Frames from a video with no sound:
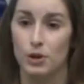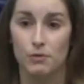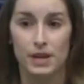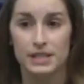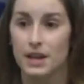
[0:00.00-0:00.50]
you
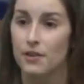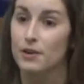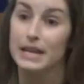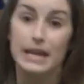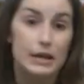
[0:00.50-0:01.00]
know, get
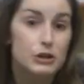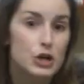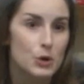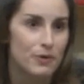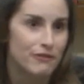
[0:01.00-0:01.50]
together and, and
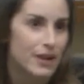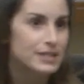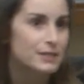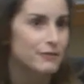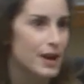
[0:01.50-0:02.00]
cook with
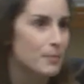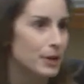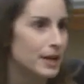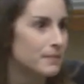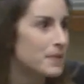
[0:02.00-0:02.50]
friends and
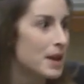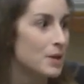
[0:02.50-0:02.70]
family.